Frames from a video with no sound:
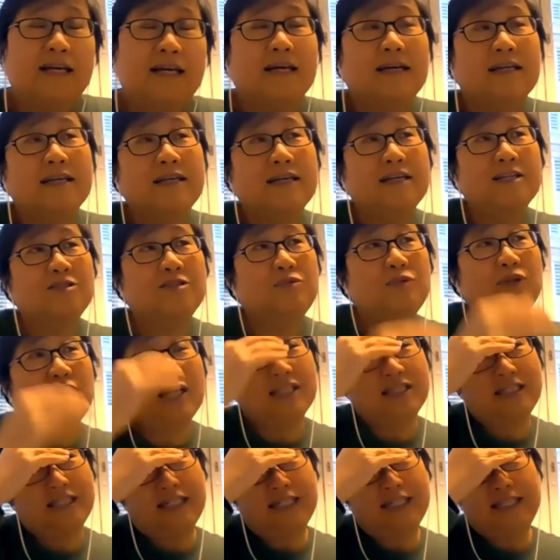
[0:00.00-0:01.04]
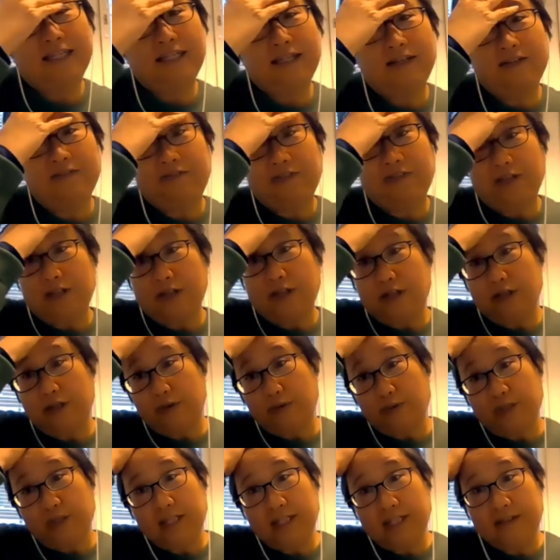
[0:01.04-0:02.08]
Yes, we actually have a
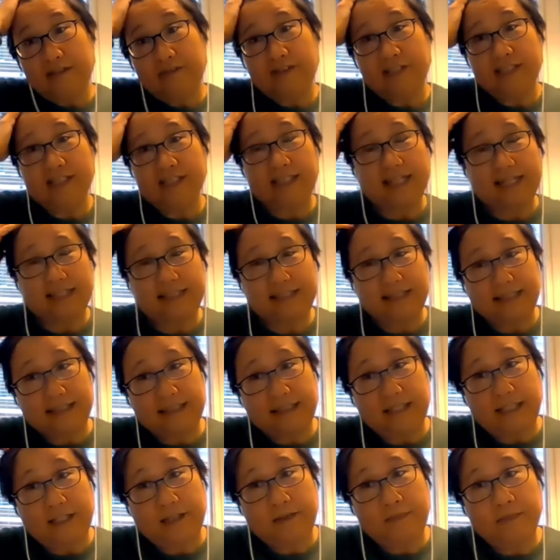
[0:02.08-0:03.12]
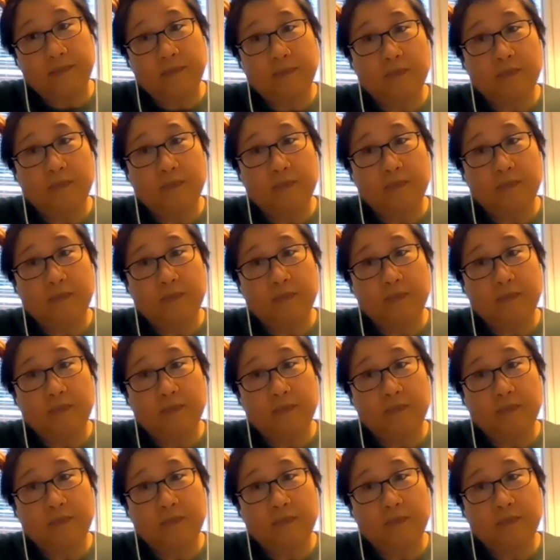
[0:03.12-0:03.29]
really fantastic team.